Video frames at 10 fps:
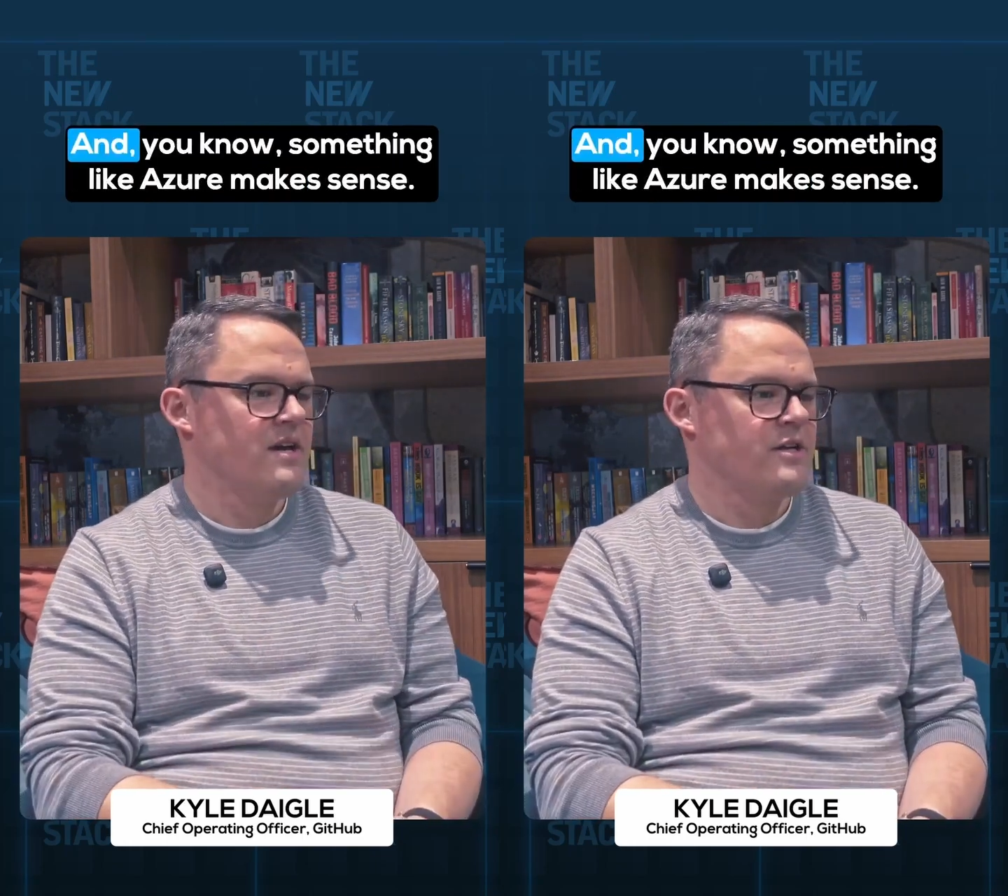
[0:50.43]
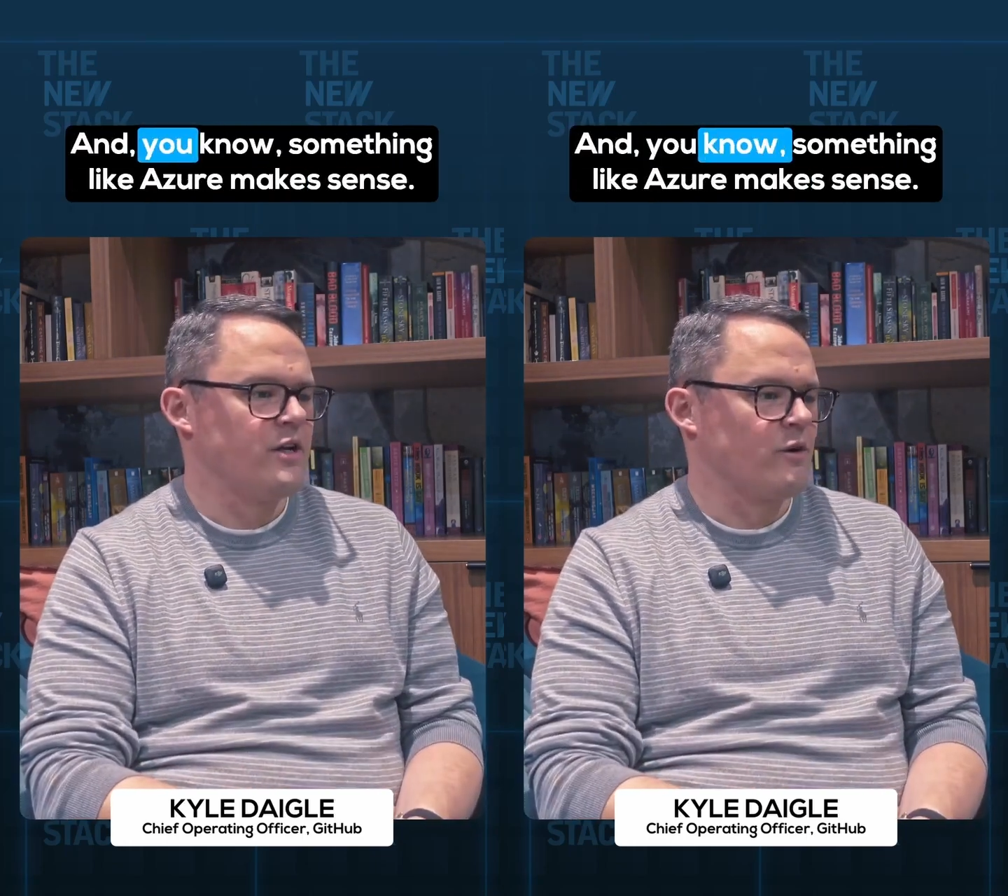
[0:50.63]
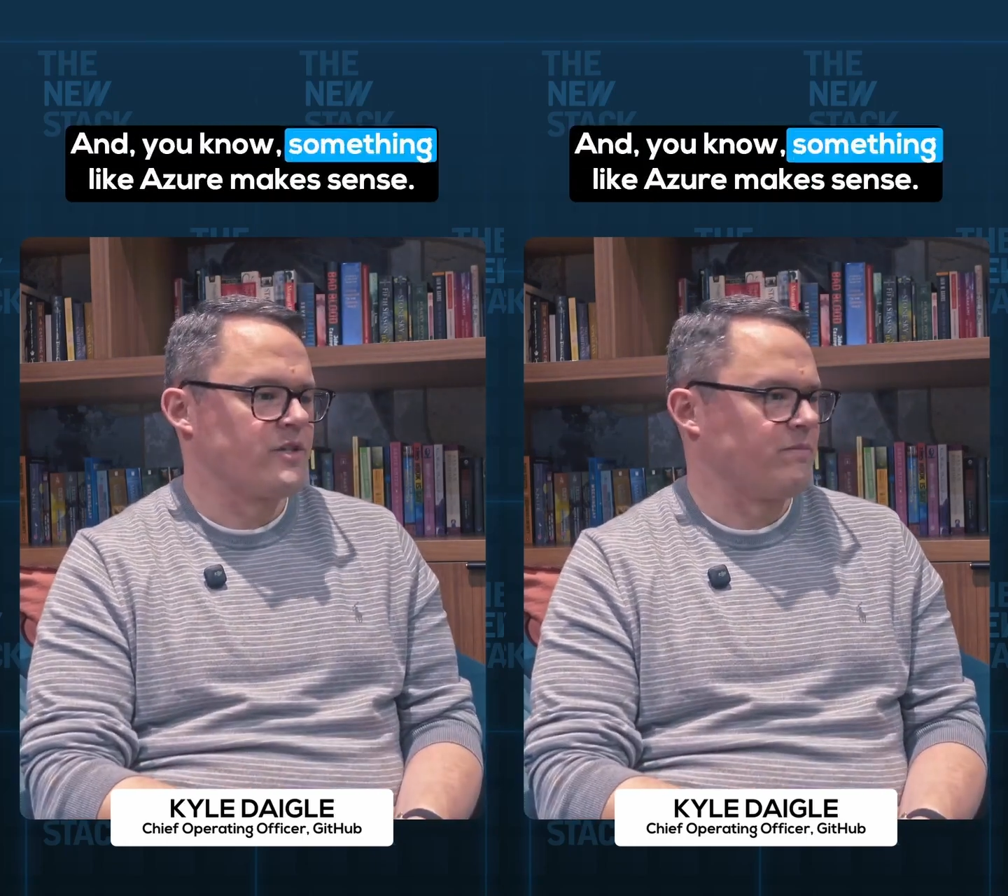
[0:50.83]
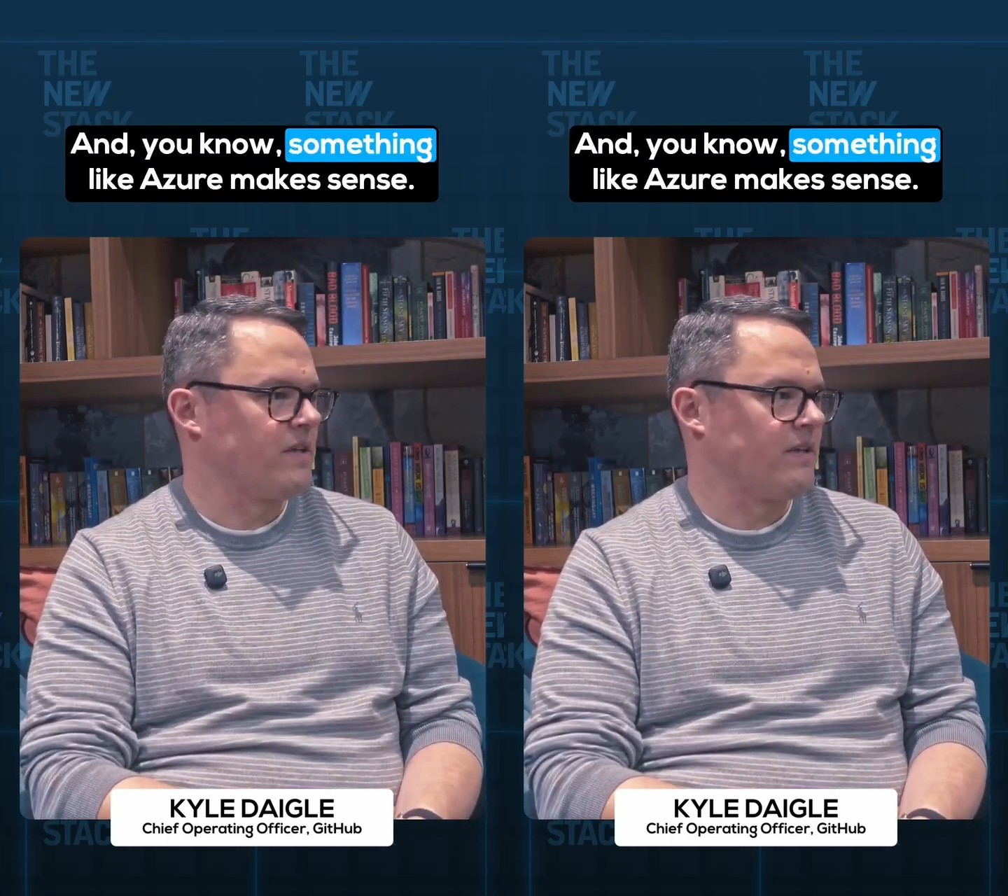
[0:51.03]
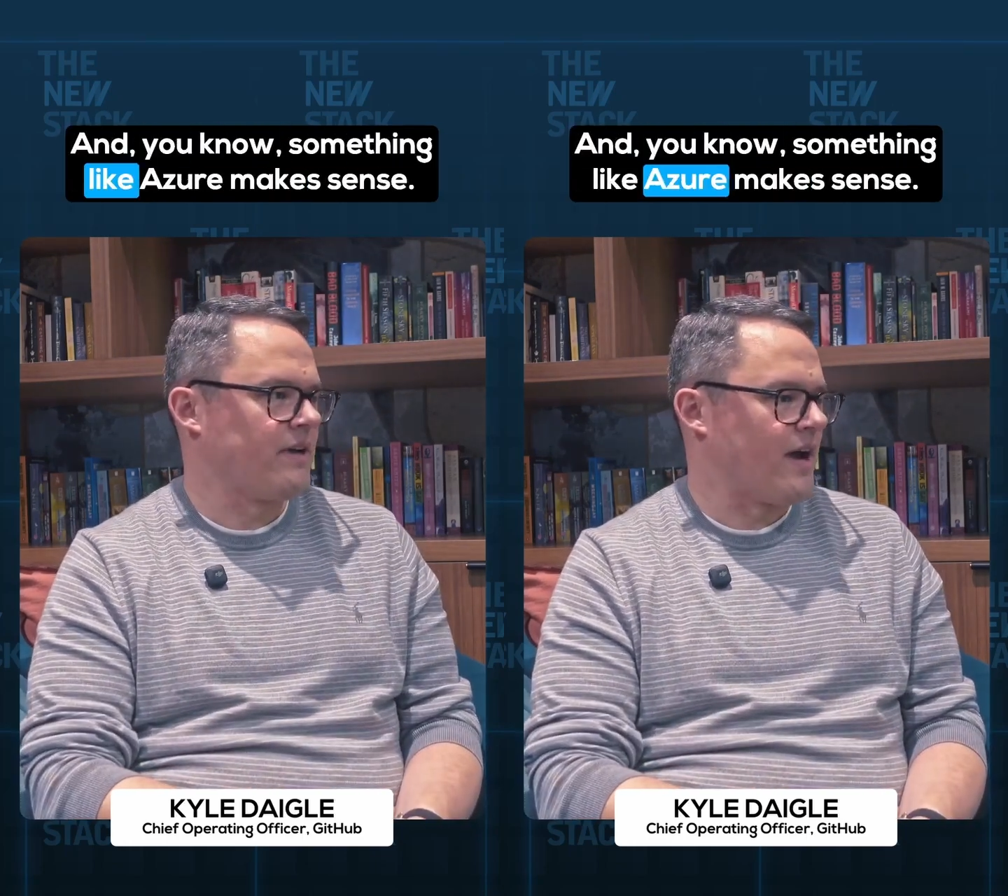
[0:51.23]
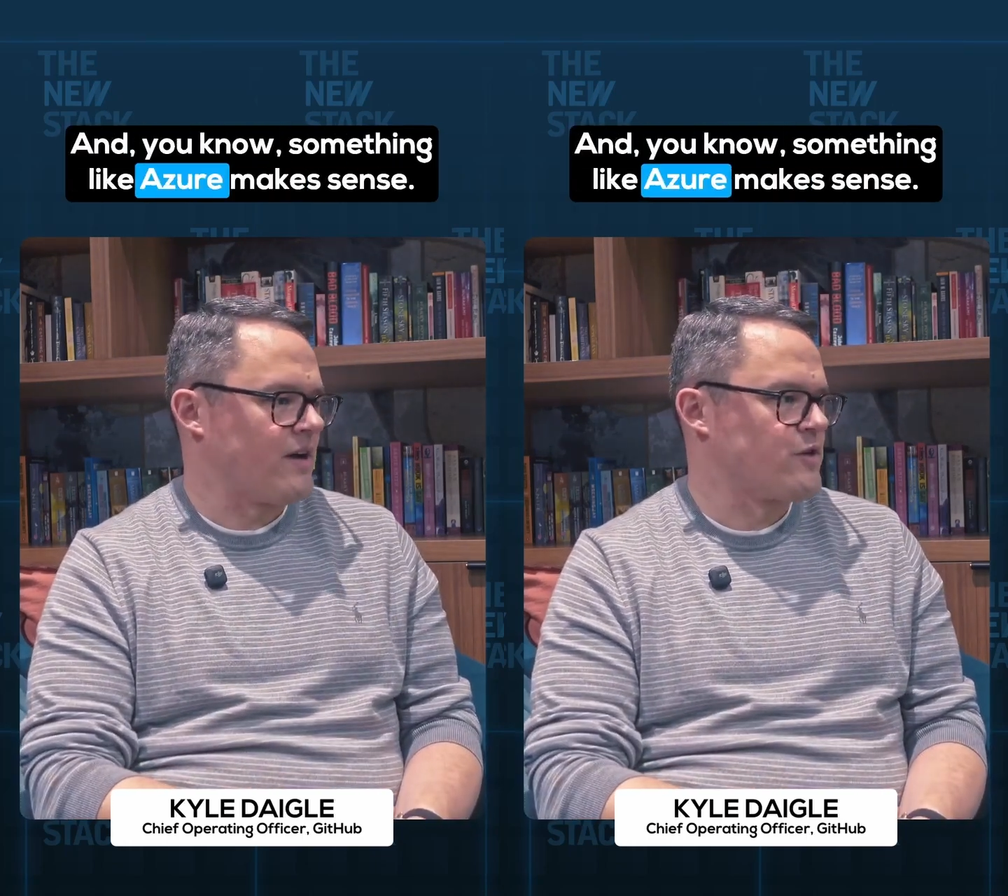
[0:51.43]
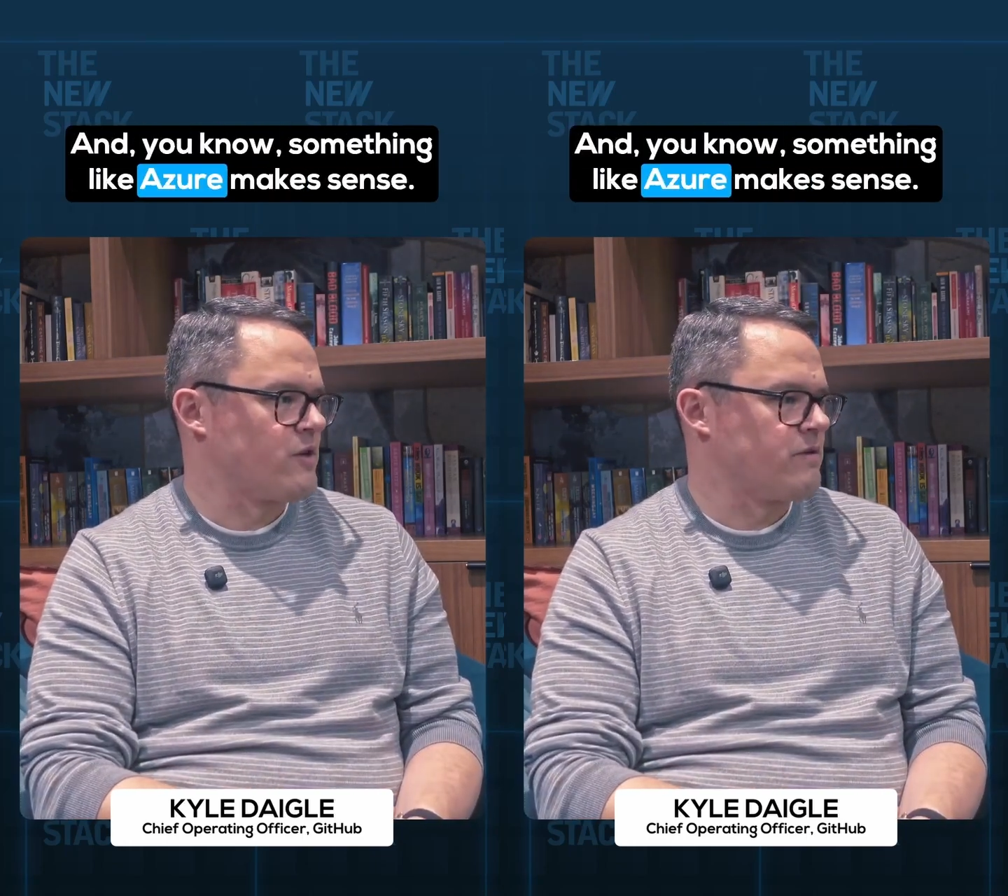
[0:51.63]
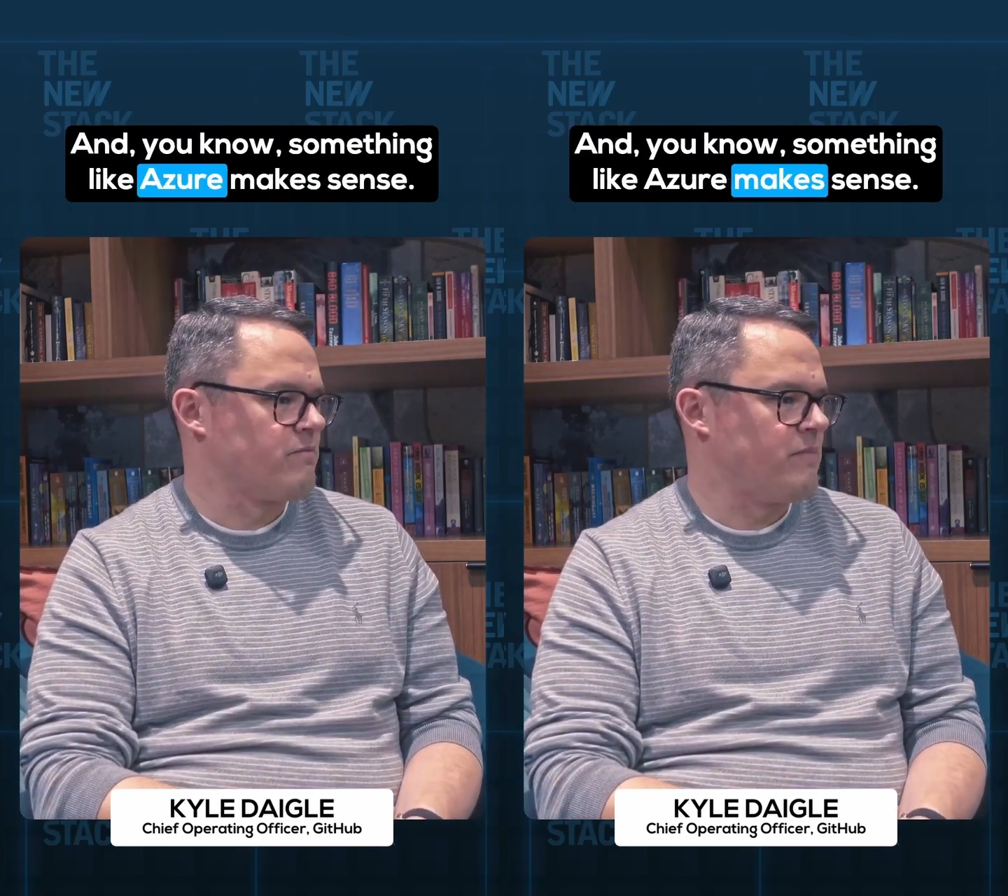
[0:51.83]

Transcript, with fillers: you know, something like Azure